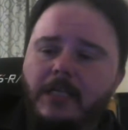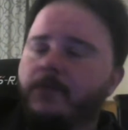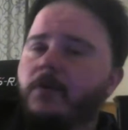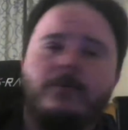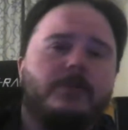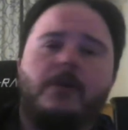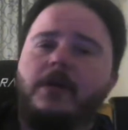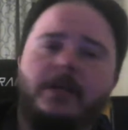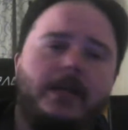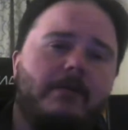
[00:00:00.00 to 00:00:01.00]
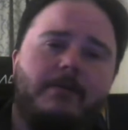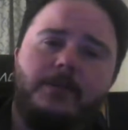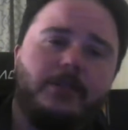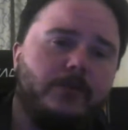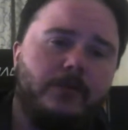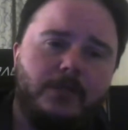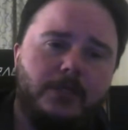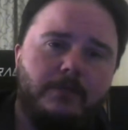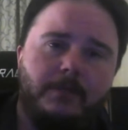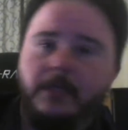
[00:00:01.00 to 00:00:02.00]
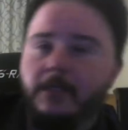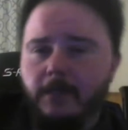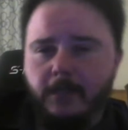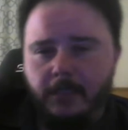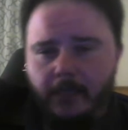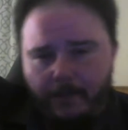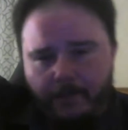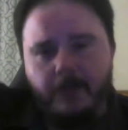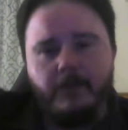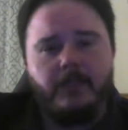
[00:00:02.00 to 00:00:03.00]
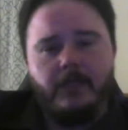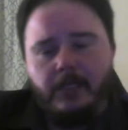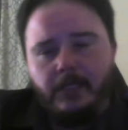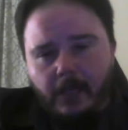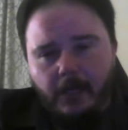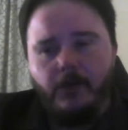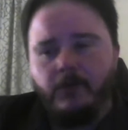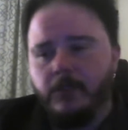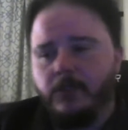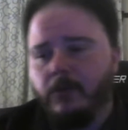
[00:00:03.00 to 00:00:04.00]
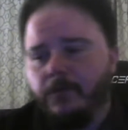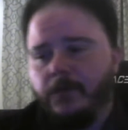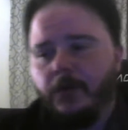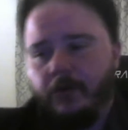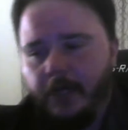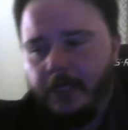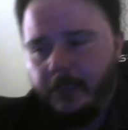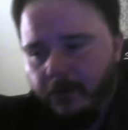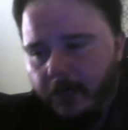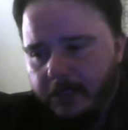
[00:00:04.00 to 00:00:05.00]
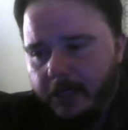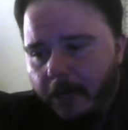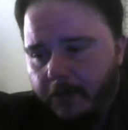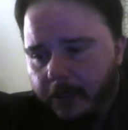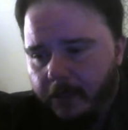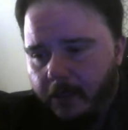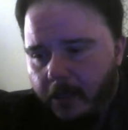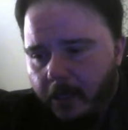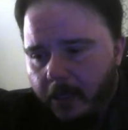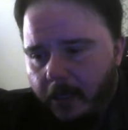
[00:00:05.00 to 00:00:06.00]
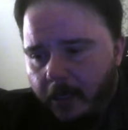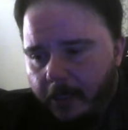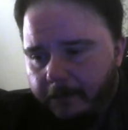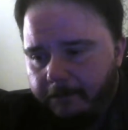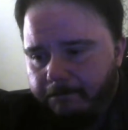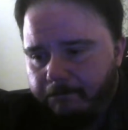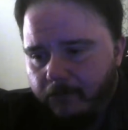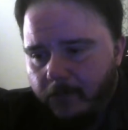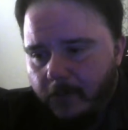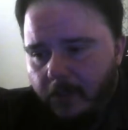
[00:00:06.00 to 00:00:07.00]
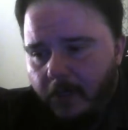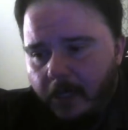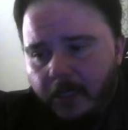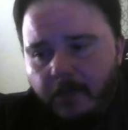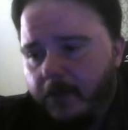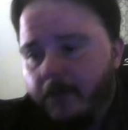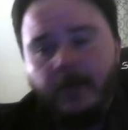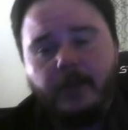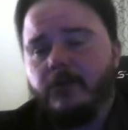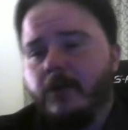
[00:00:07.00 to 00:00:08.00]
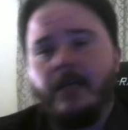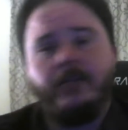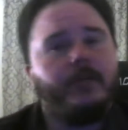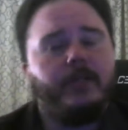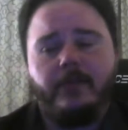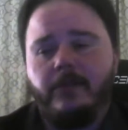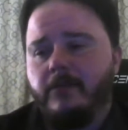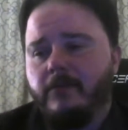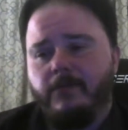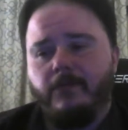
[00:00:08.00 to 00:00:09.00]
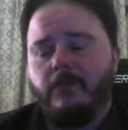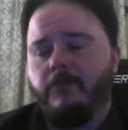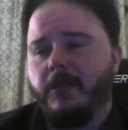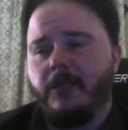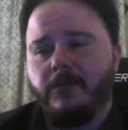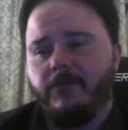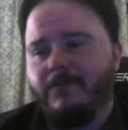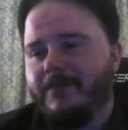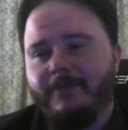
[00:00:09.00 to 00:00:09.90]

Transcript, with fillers: his photos are not going to come up in search because he, he's not famous and it's not a known stolen photo, and that's why it's happening. Um, and never give out your address because